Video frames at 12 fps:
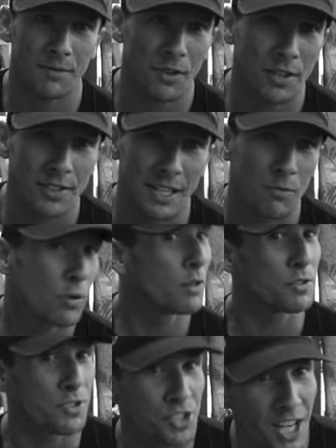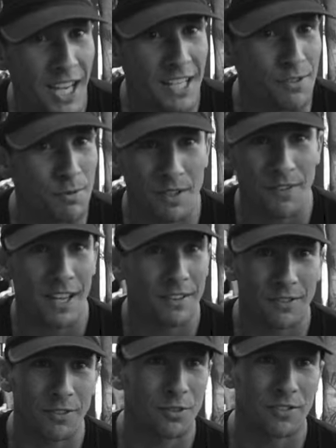dice again. Why would you change when you've had
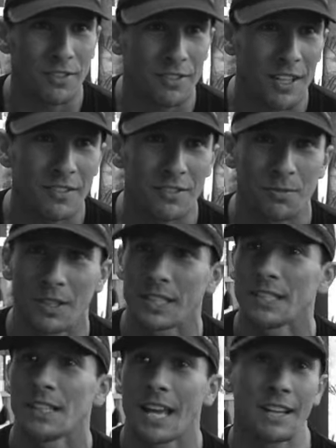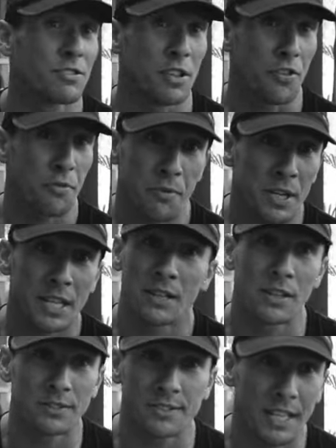2 successes with it? Actually 3, he
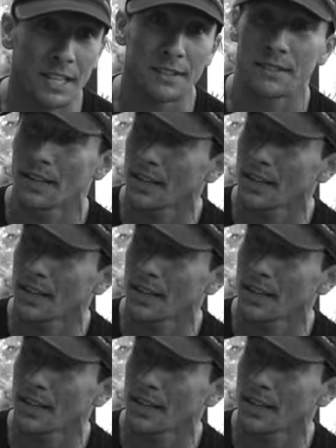got second